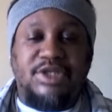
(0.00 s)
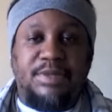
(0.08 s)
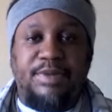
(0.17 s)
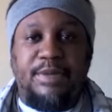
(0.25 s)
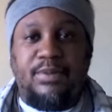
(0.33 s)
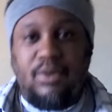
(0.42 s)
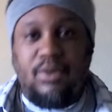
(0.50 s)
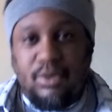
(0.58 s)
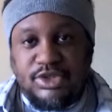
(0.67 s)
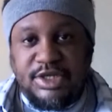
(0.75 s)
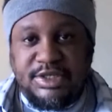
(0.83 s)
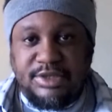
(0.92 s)
of the people
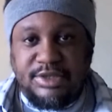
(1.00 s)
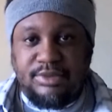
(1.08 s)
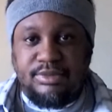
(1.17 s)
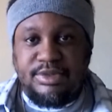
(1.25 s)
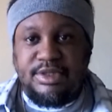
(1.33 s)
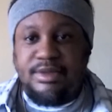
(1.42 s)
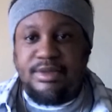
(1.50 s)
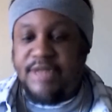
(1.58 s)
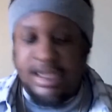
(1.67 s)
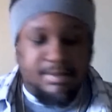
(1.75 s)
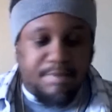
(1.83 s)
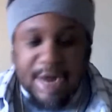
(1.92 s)
who's into
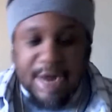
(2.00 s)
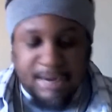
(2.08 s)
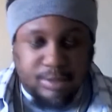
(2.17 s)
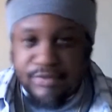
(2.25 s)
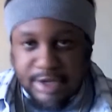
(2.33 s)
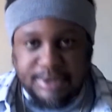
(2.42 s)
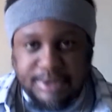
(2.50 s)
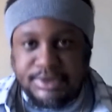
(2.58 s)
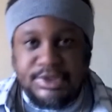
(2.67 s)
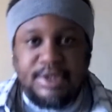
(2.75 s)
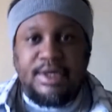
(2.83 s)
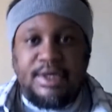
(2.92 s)
deep Bible readers,